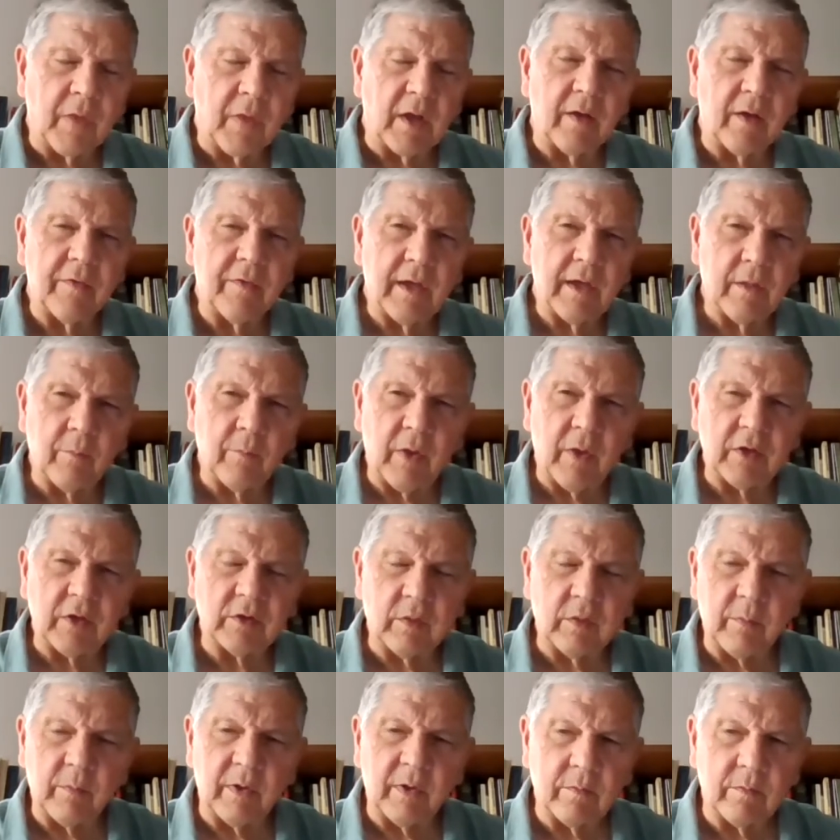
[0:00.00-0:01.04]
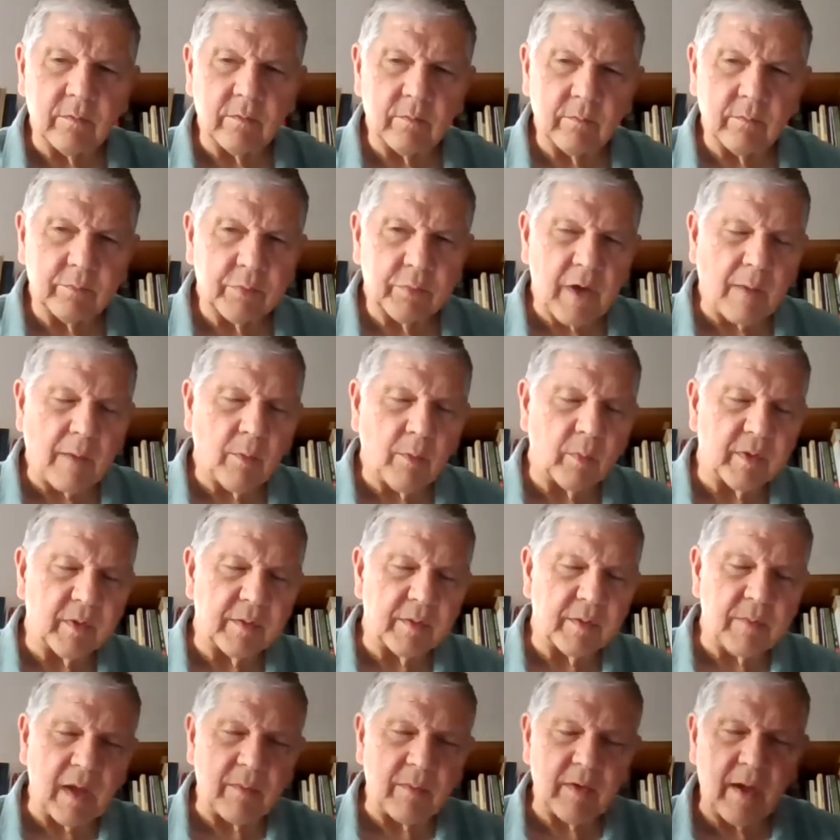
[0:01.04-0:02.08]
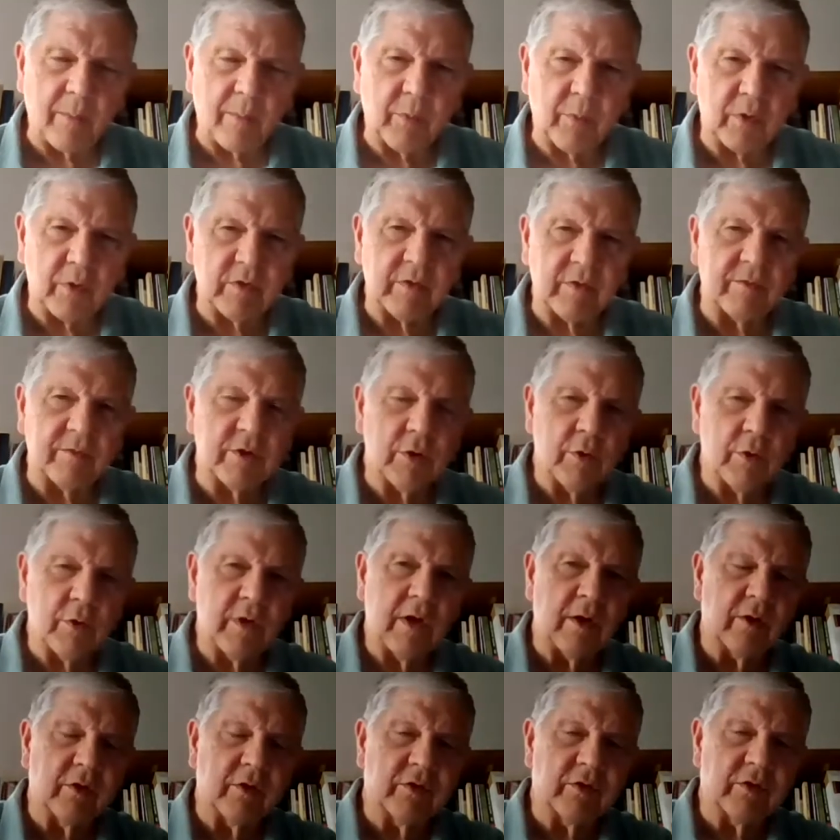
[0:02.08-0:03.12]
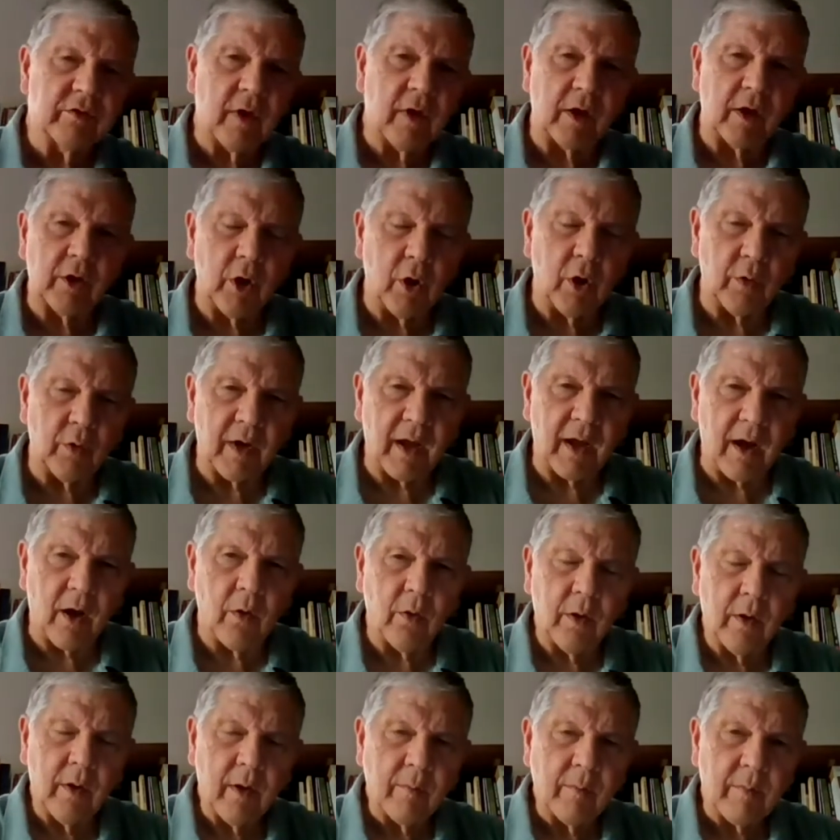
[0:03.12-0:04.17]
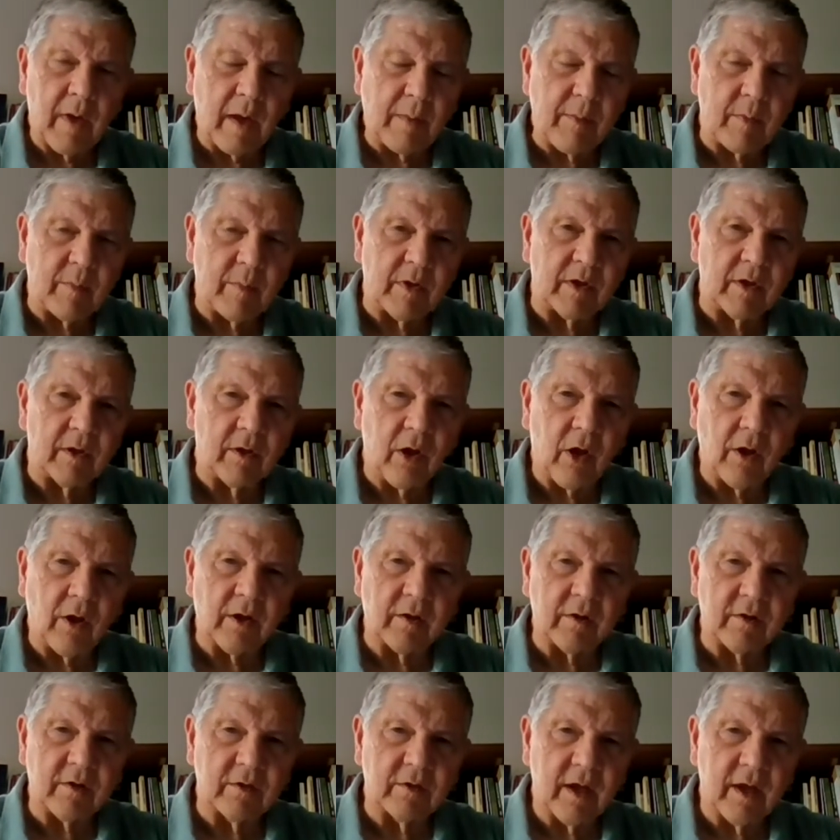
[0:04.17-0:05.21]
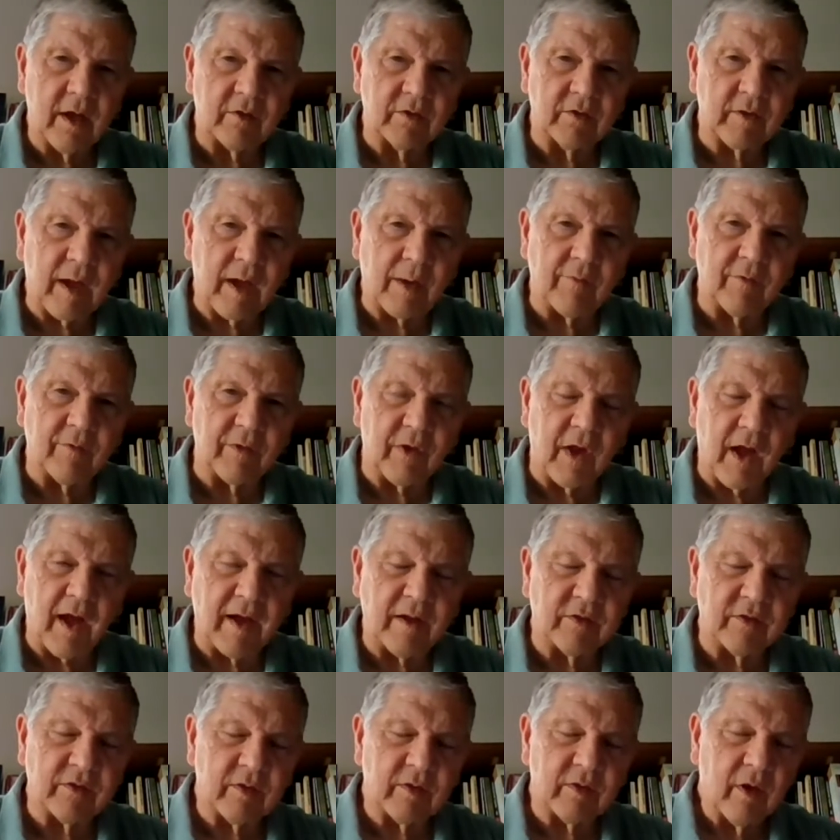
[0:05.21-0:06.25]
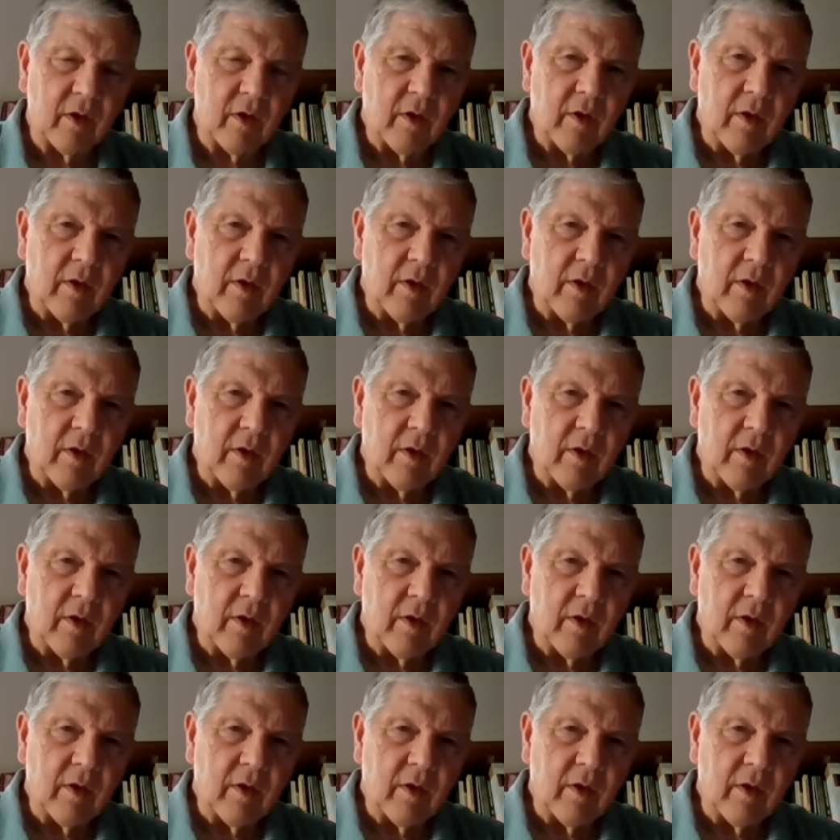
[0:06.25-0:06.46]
And I think it must have been probably maybe upwards of 2 years ago now, maybe been longer as time flies,